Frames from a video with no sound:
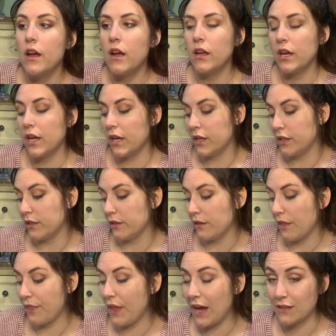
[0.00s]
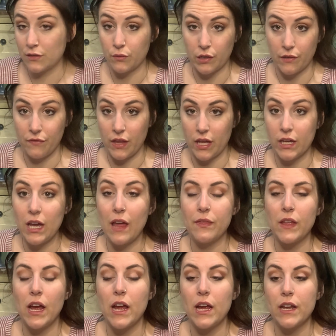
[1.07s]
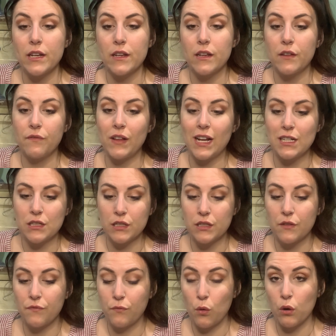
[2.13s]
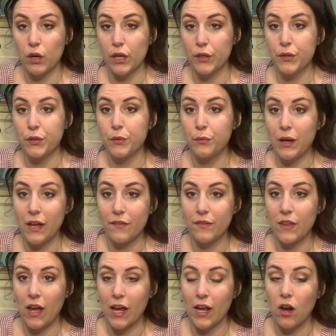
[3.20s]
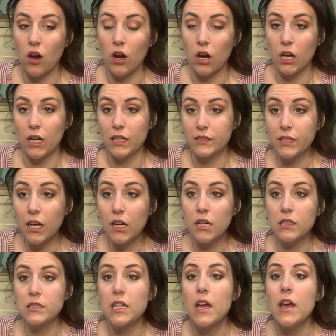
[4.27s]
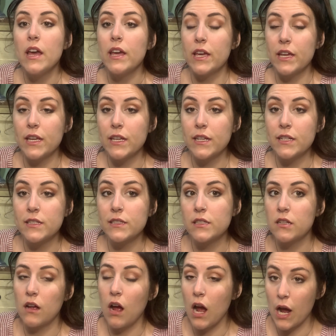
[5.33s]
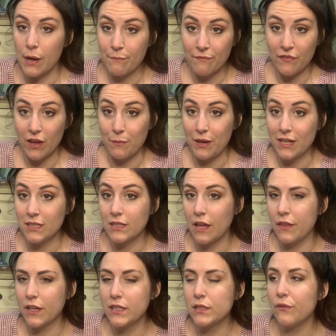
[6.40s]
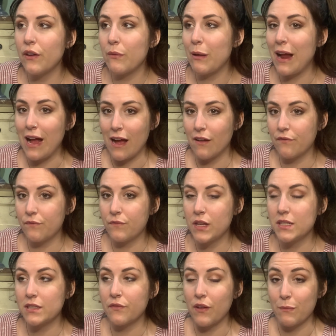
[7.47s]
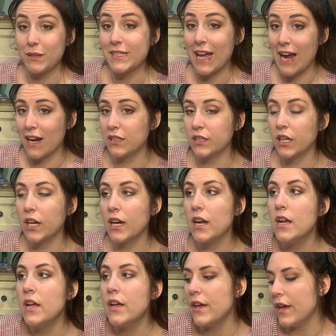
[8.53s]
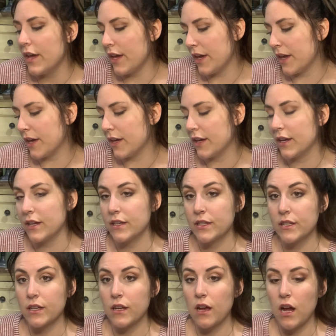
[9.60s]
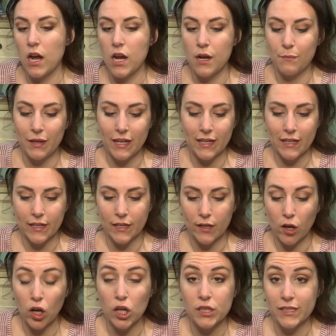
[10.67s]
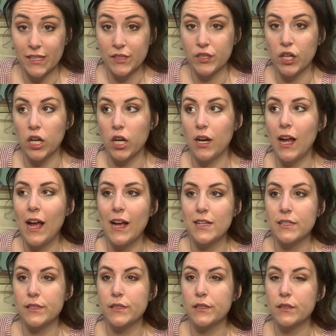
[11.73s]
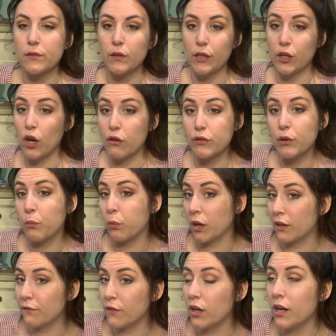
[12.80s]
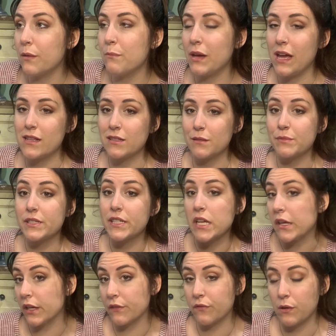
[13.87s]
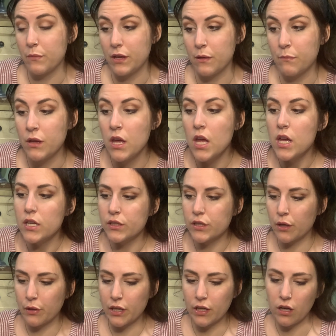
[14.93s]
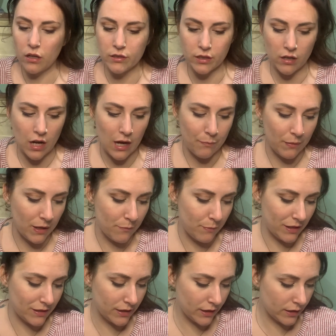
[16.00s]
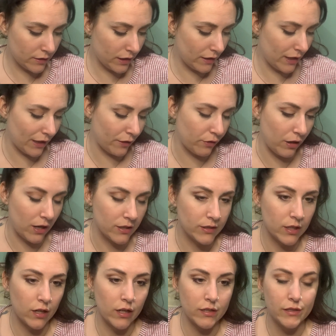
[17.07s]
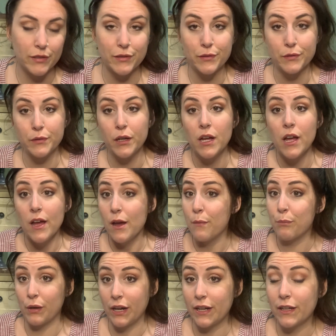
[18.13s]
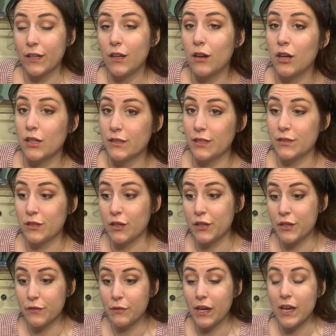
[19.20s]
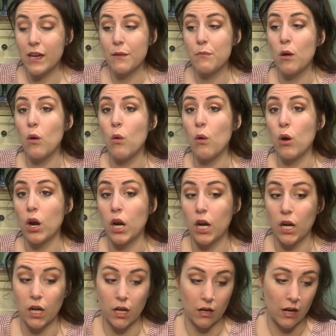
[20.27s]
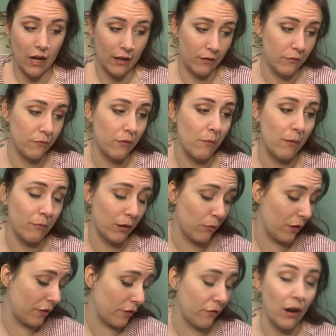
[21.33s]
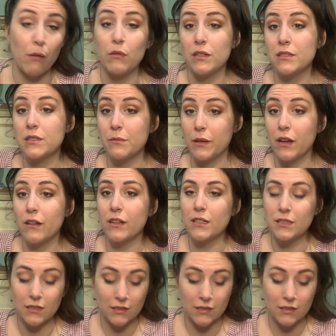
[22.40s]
and that sort of thing. And then flash forward to when they are adults. He's famous. I think he's a famous actor, and her sister has gone to work for him but ends up stealing from him. So he calls her up and basically like threatens her to bring her sister to him, or I don't remember what the threat was, to be honest.